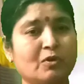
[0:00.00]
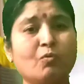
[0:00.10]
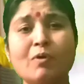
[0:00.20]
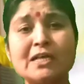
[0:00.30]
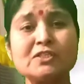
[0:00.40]

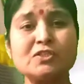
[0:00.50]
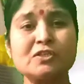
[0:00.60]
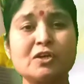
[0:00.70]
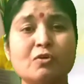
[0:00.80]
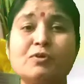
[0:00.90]

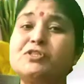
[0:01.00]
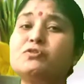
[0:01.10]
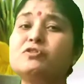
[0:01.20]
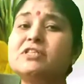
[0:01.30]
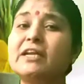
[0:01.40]
Once we
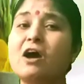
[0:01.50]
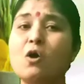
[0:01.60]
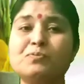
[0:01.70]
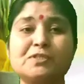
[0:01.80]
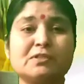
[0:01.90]
choose an
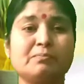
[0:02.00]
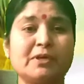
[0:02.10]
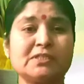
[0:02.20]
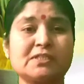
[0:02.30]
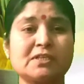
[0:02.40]
option
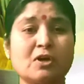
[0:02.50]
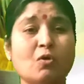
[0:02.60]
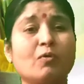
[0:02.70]
means